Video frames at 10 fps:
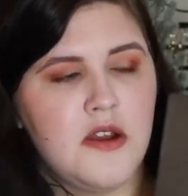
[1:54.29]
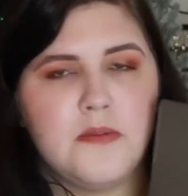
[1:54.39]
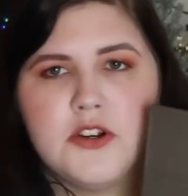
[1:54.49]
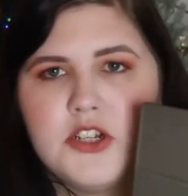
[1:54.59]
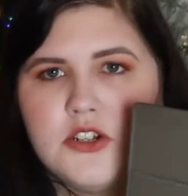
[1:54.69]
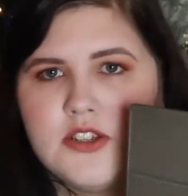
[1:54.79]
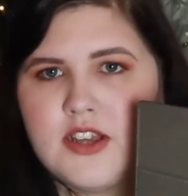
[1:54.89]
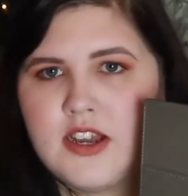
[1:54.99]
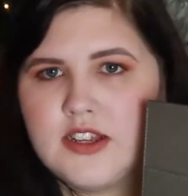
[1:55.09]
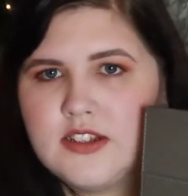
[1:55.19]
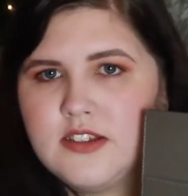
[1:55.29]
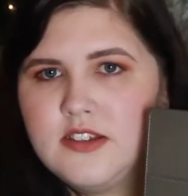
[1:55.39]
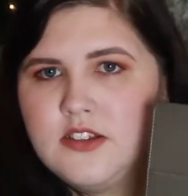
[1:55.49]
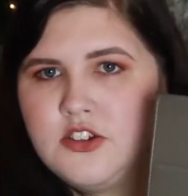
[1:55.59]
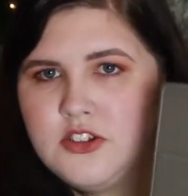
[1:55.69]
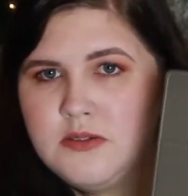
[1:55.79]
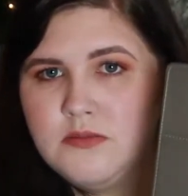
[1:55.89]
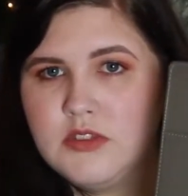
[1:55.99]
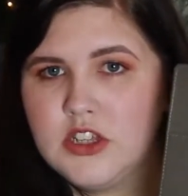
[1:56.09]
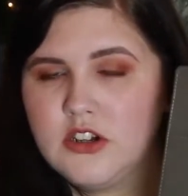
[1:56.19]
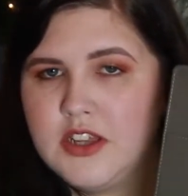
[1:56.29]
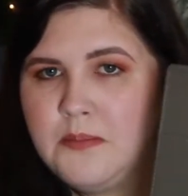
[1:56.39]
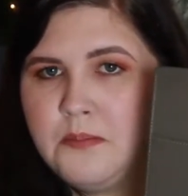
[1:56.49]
personal size, just literally